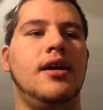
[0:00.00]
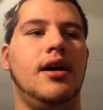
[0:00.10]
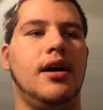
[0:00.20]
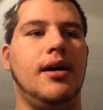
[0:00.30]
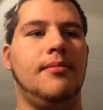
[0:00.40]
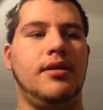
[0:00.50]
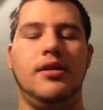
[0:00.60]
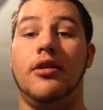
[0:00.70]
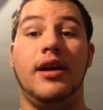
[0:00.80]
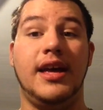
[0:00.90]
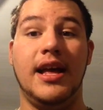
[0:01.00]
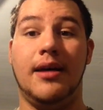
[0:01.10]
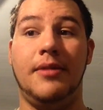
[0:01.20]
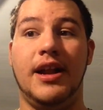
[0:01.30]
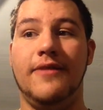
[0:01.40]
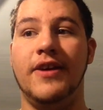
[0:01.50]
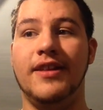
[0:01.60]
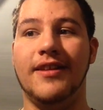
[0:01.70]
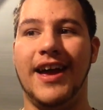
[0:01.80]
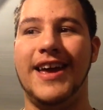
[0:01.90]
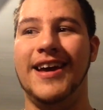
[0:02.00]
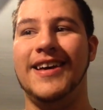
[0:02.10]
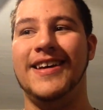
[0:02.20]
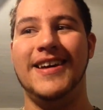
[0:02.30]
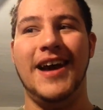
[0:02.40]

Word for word: Um, you know, again, I'm not even like